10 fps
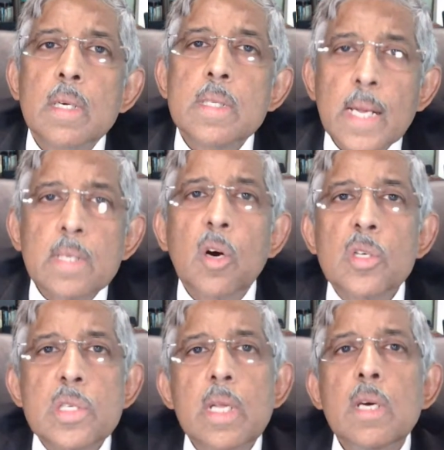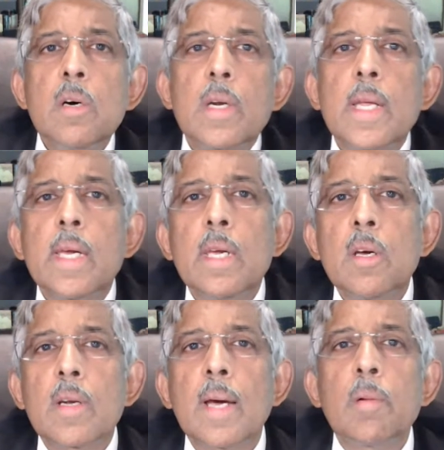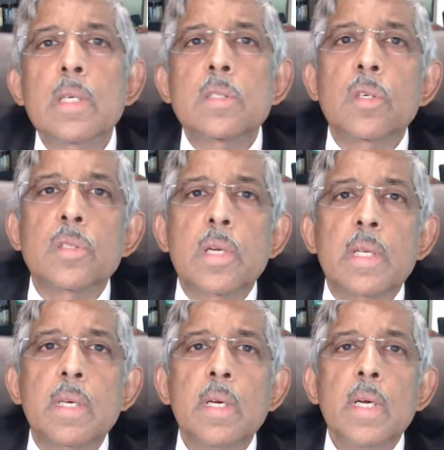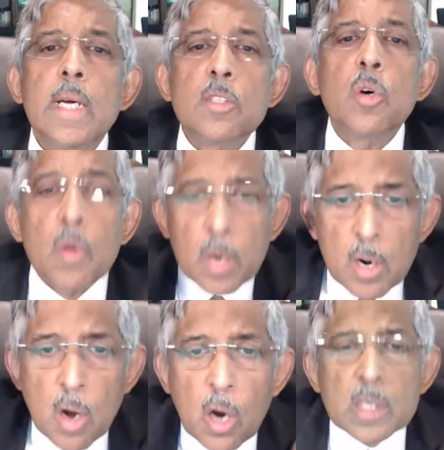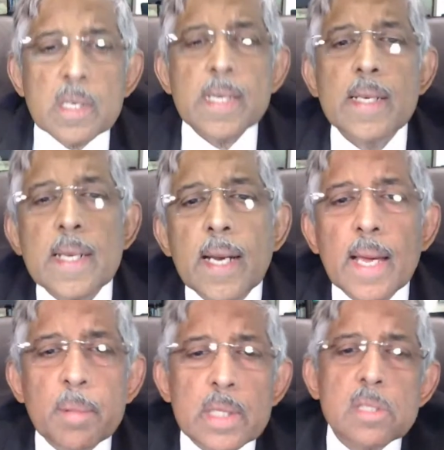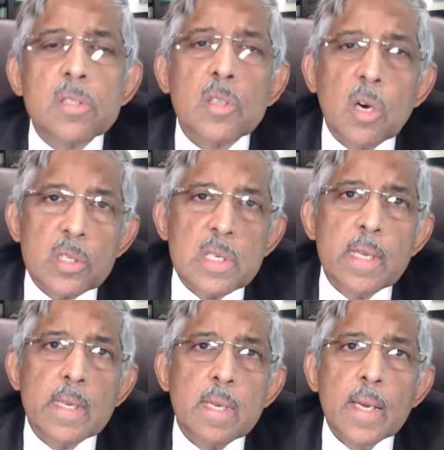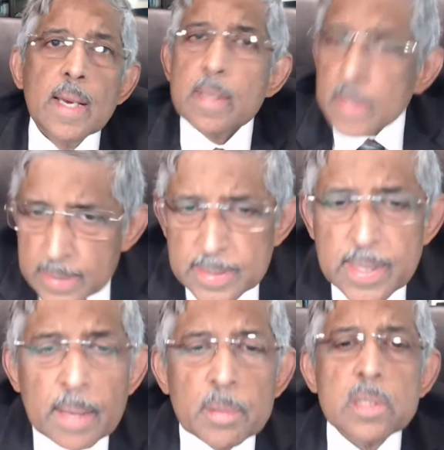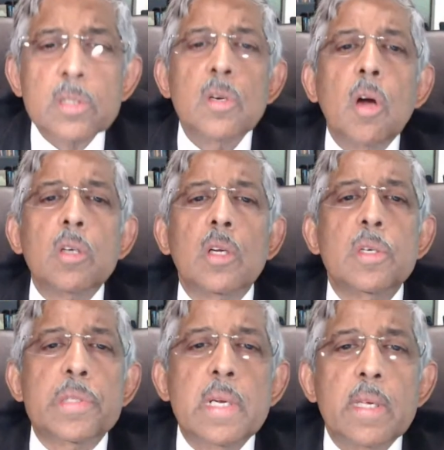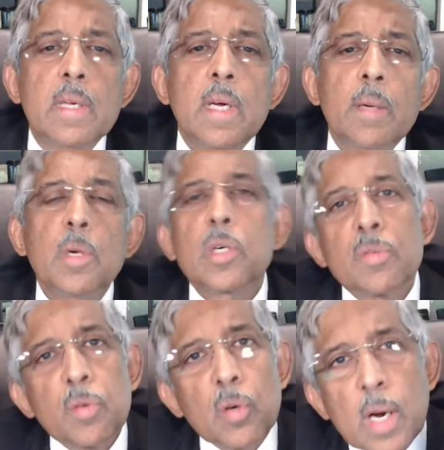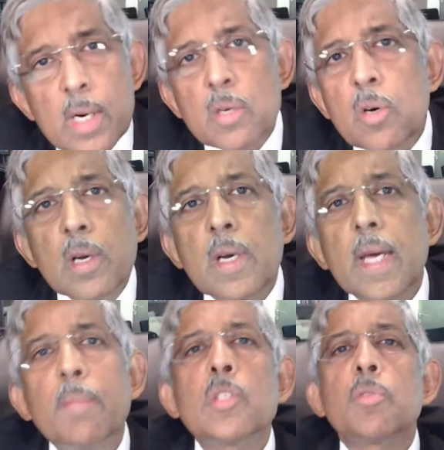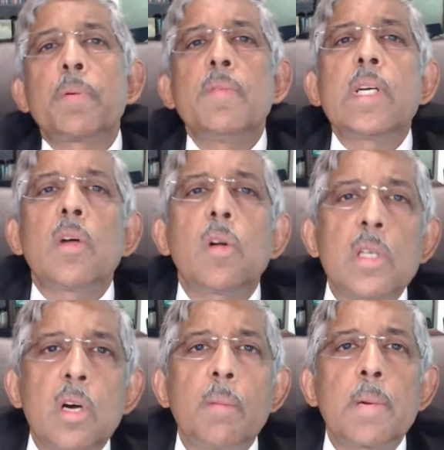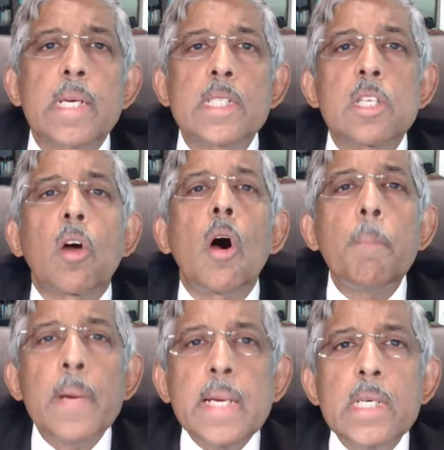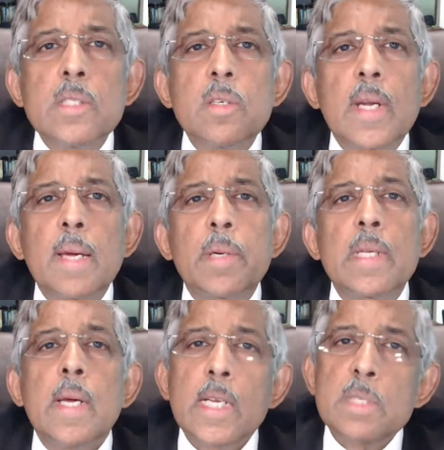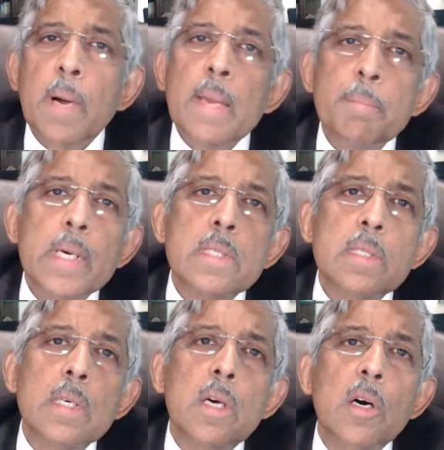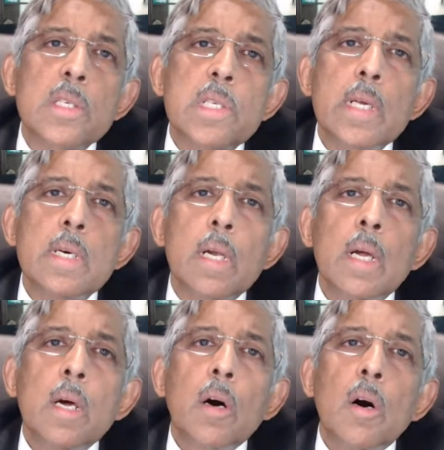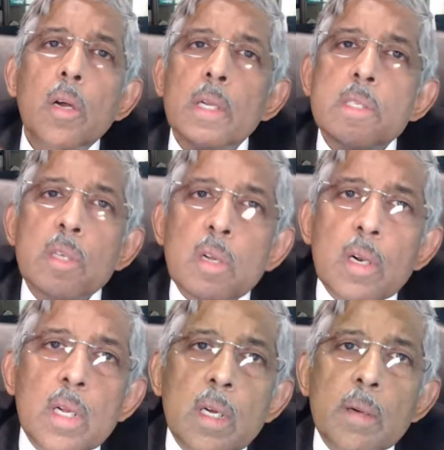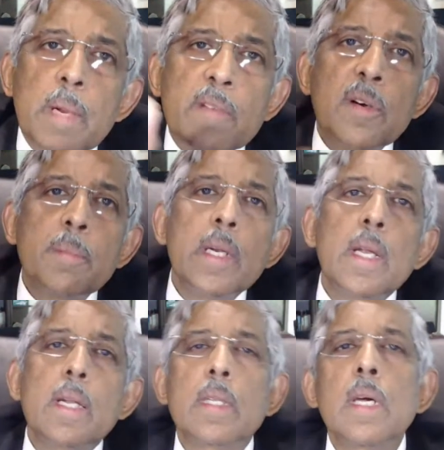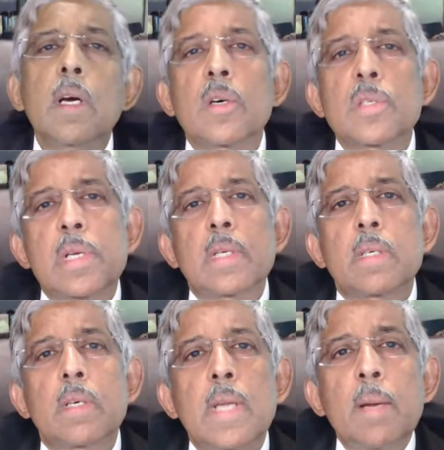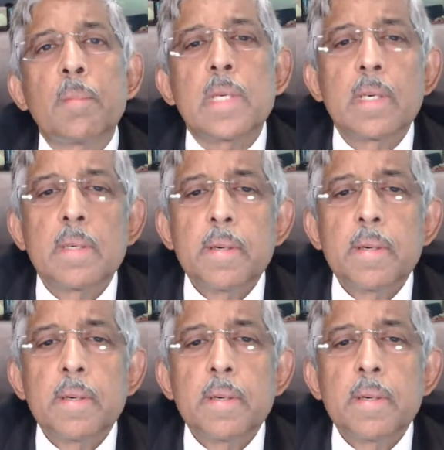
Is that costly or taking your tablet is costly? So not treating diabetes is costly. Treating diabetes is not costly because if you control your diabetes, you prevent all the complications. The complication of diabetes, is bypass costlier or is your metformin and thing costlier? Tell me.